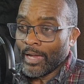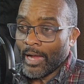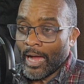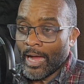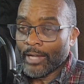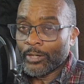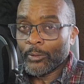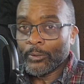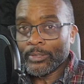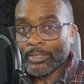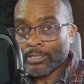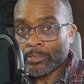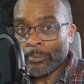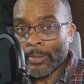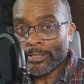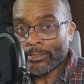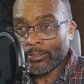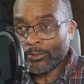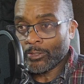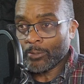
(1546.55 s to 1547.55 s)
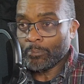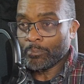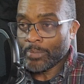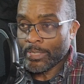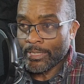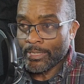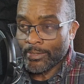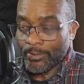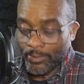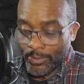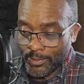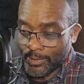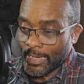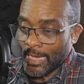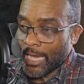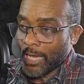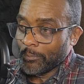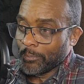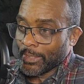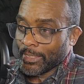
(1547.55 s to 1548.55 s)
I don't expect it to be the
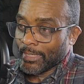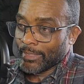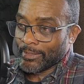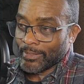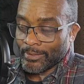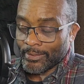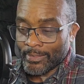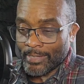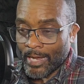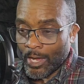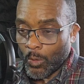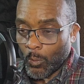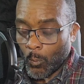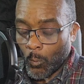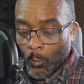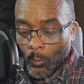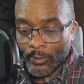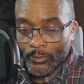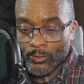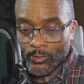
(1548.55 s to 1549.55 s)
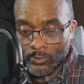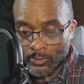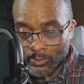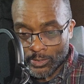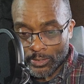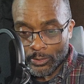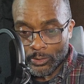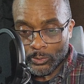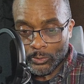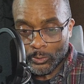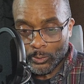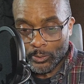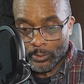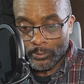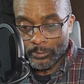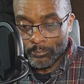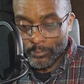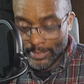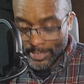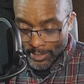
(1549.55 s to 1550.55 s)
game because it's not one singular
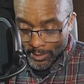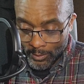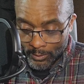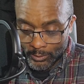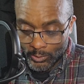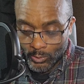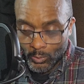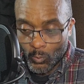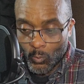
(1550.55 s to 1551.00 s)
character,